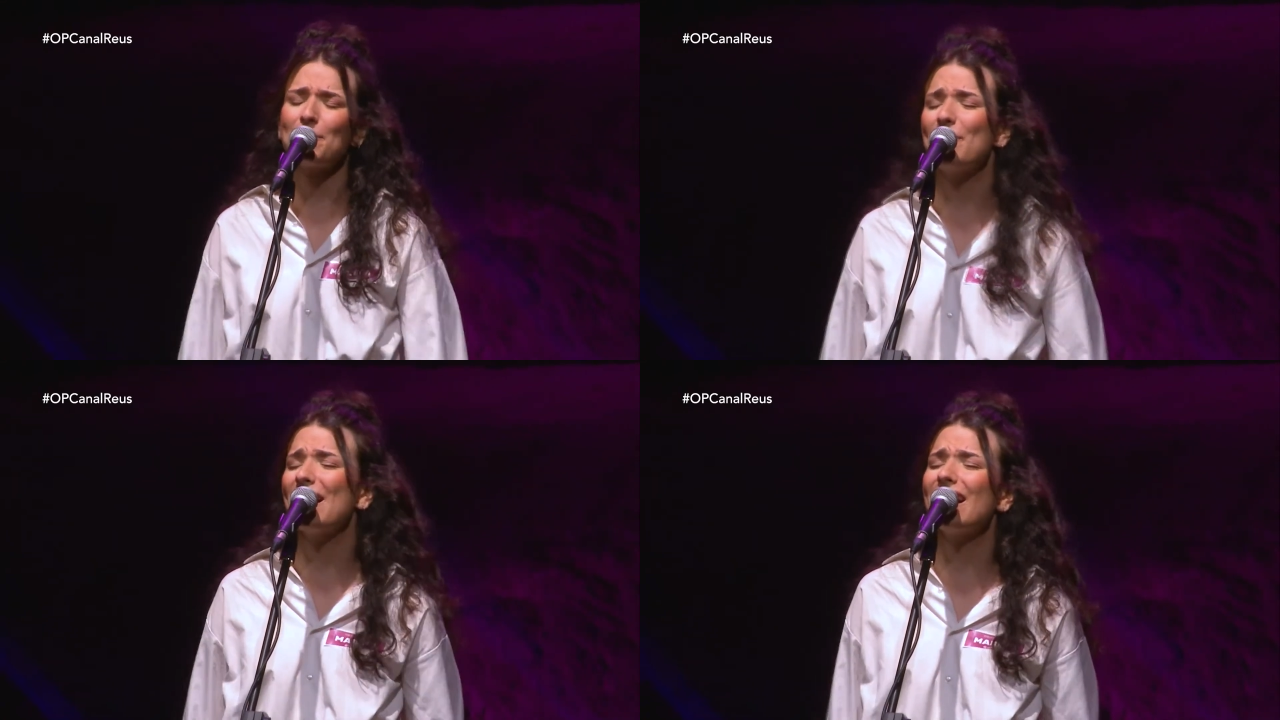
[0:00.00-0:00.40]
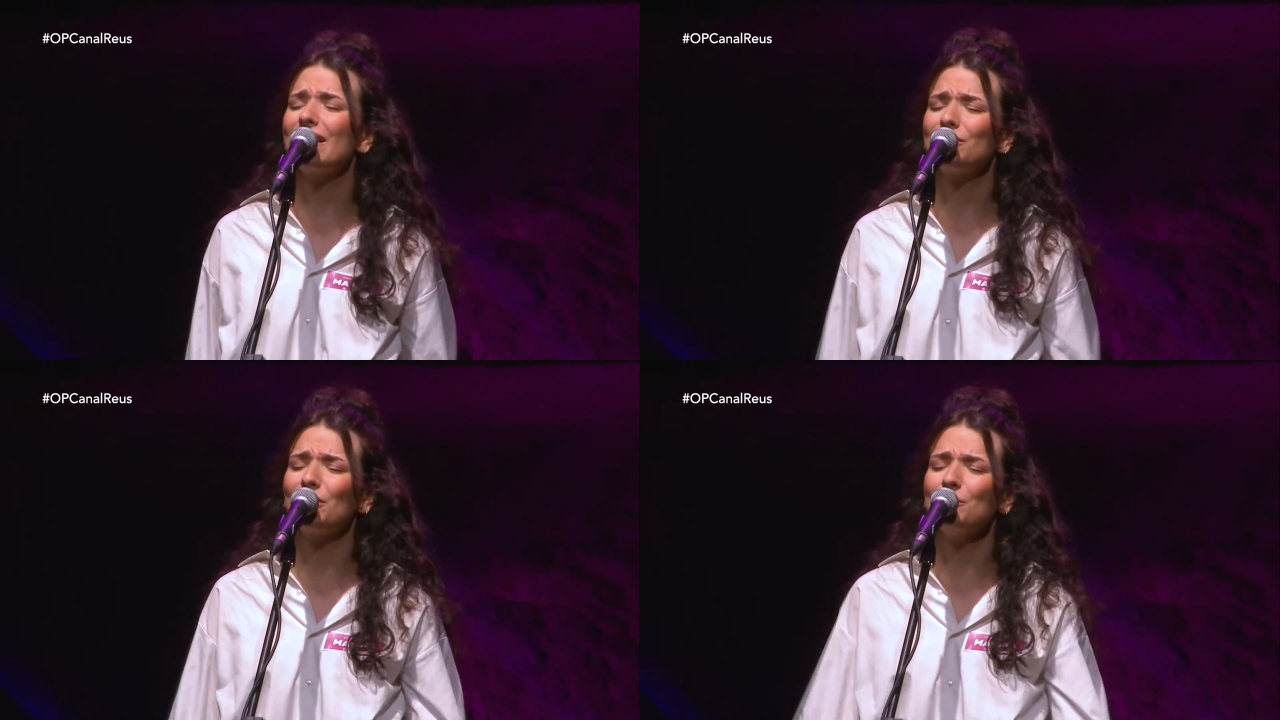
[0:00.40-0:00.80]

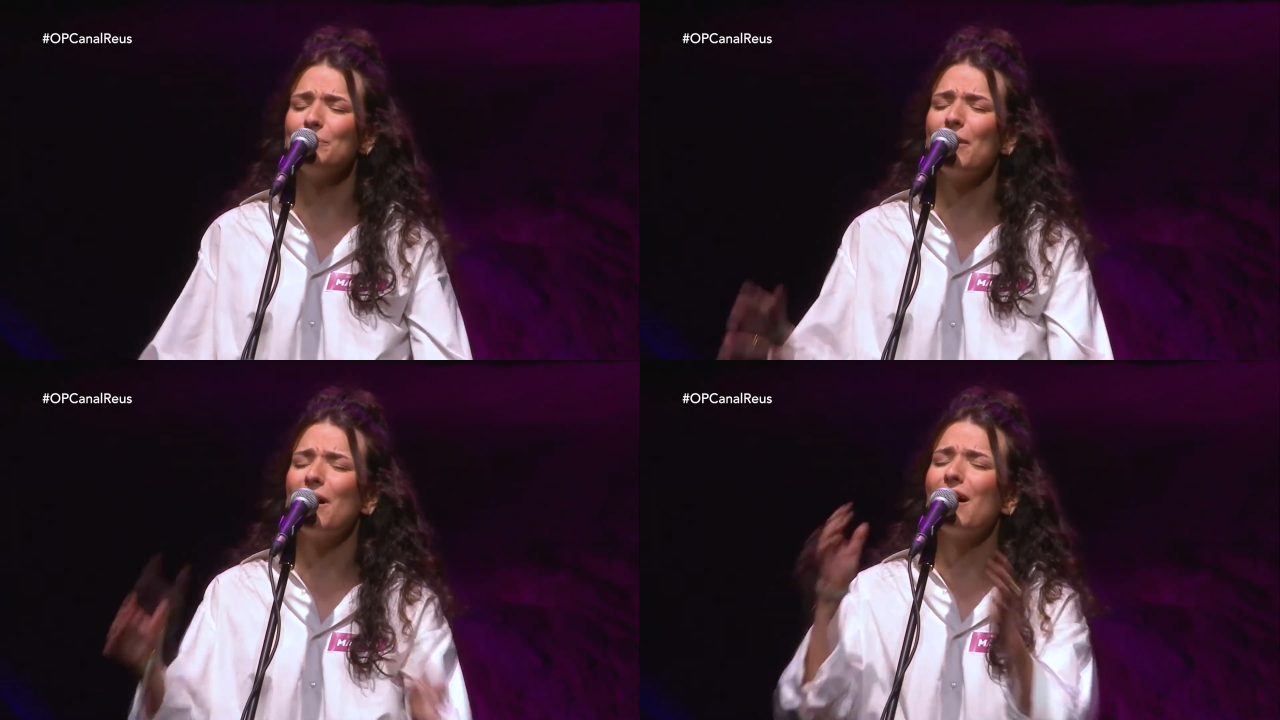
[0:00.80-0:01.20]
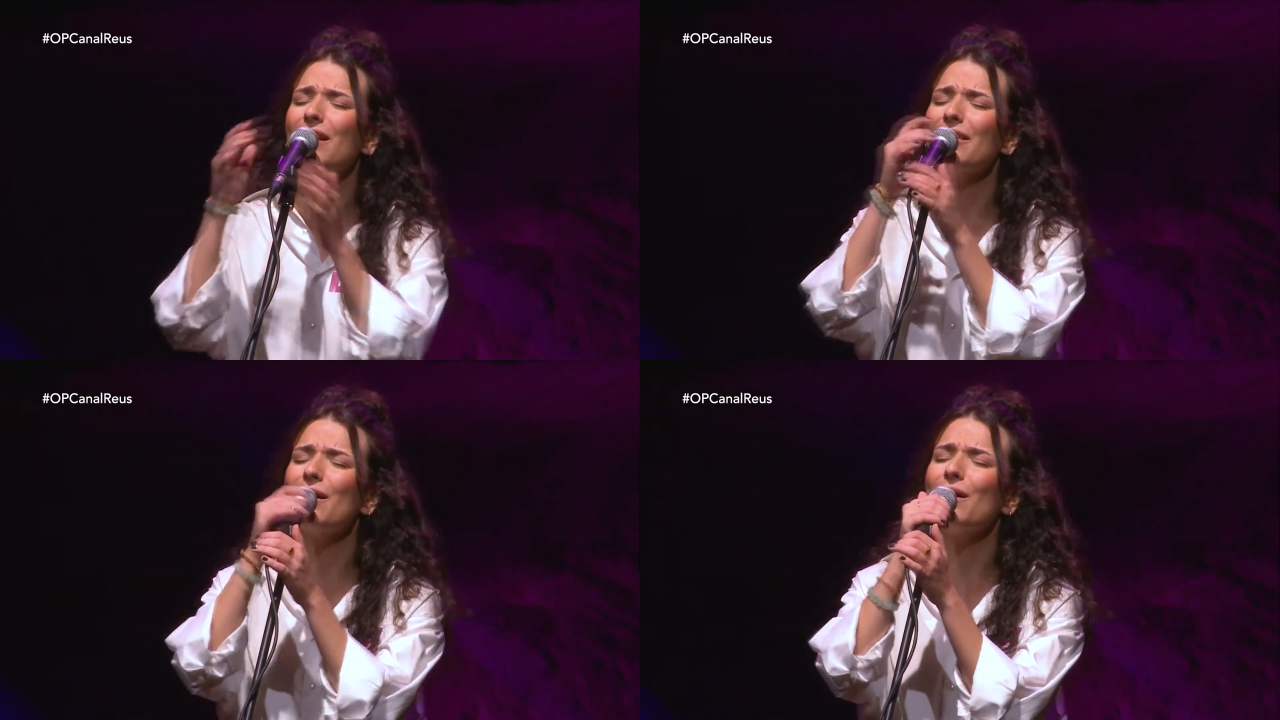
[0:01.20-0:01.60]
bathroom
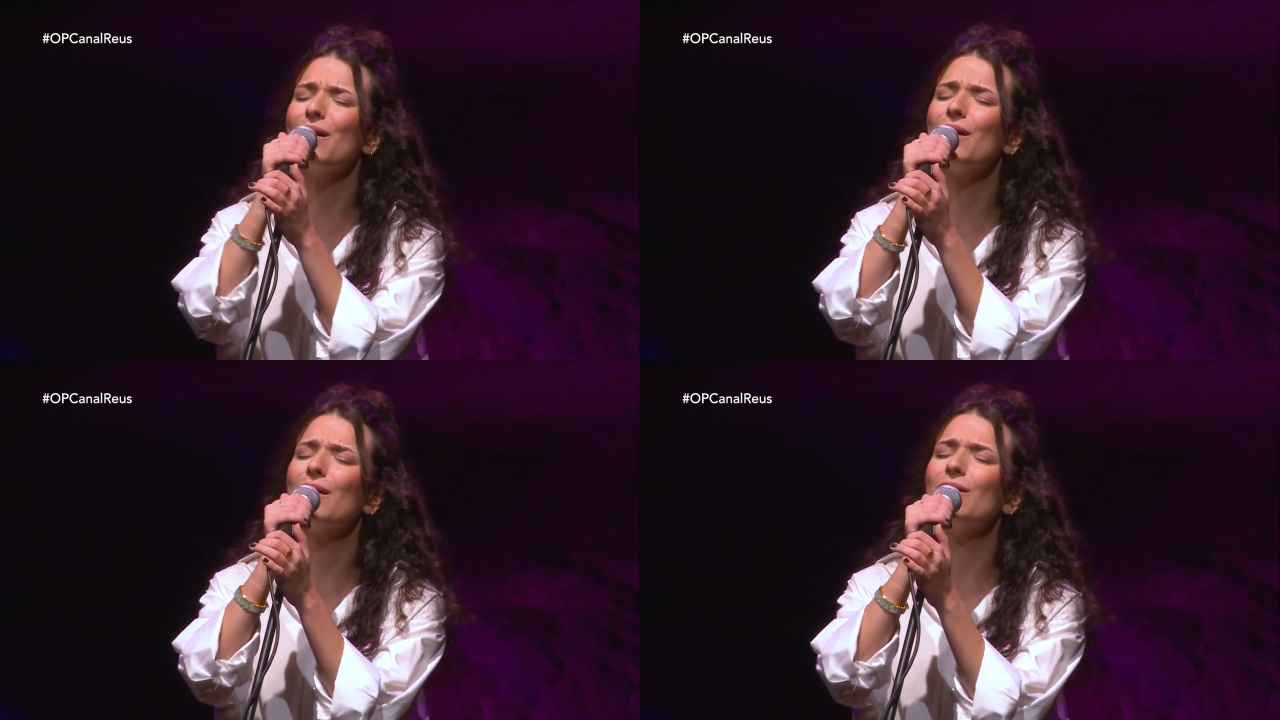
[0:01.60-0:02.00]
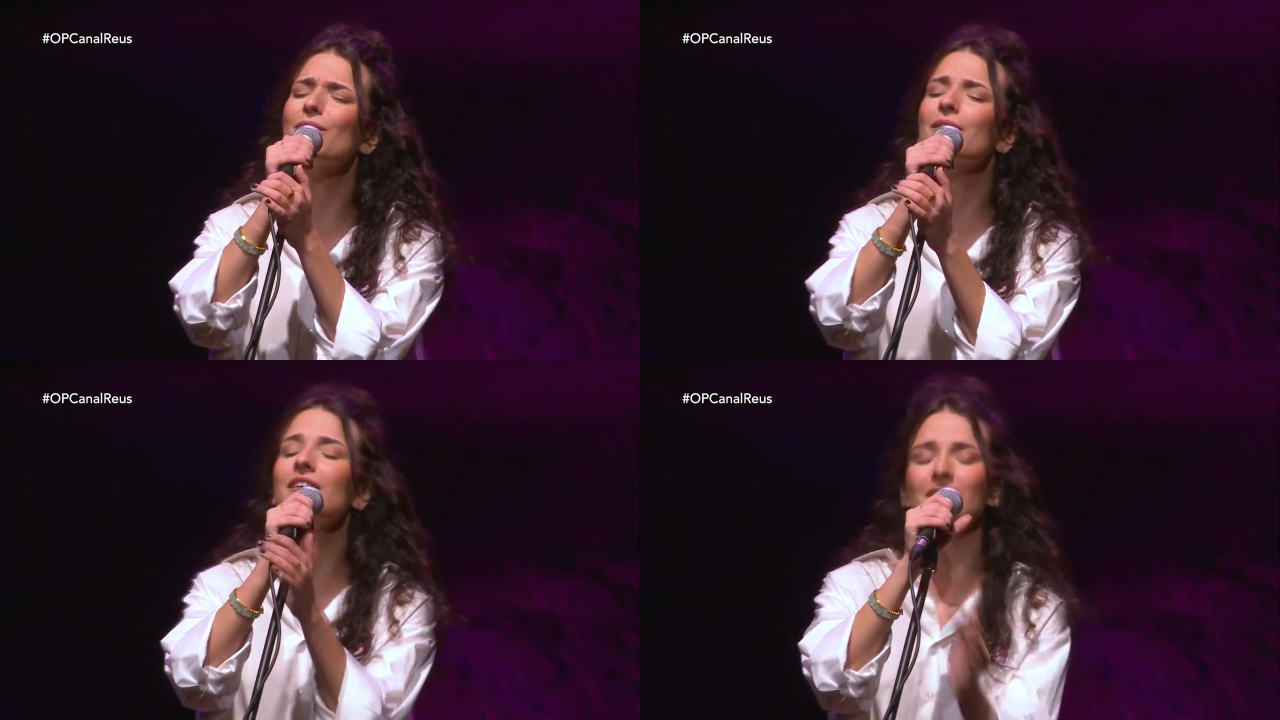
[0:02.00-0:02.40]
polo.